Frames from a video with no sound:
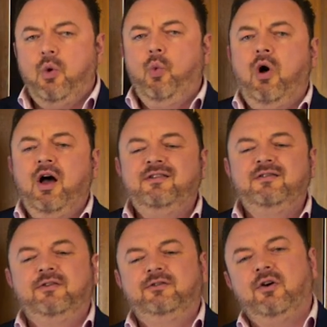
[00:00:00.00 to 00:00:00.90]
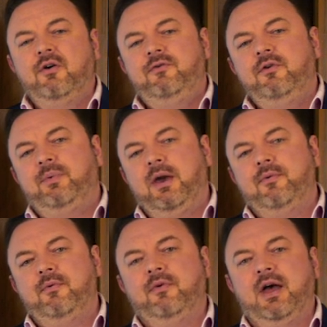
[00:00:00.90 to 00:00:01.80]
Why is it that so few
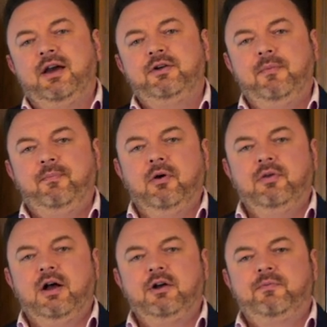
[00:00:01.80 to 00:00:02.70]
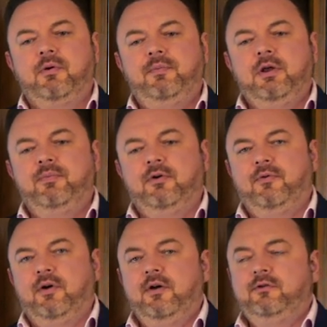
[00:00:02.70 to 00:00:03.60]
people actually build large property
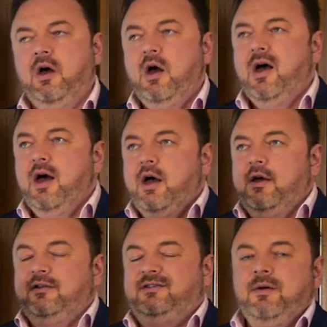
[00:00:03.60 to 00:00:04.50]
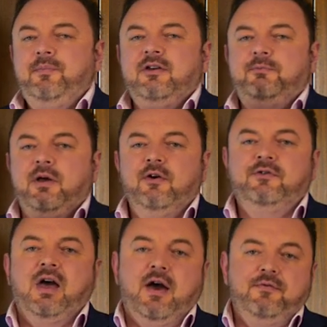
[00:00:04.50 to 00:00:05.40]
portfolios? Simply is
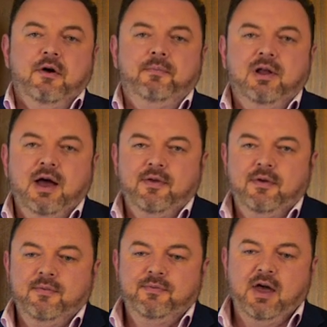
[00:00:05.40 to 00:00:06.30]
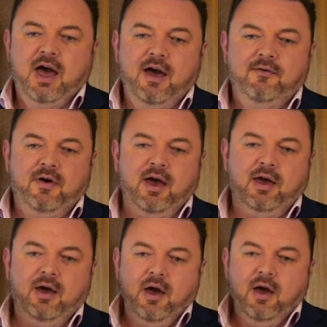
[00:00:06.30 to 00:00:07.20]
because they have no plan. They have
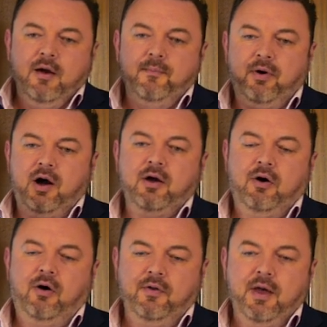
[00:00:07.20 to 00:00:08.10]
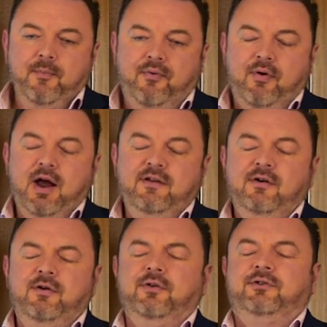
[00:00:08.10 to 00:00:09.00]
a buy, hold, and pray
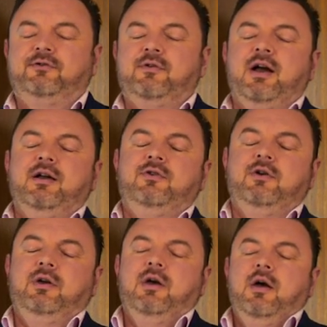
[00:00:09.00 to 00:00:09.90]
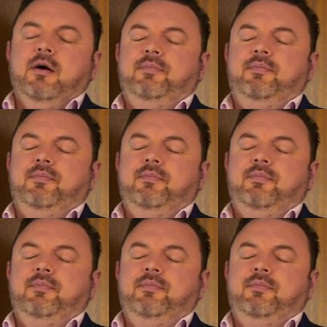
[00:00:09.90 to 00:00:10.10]
to God strategy.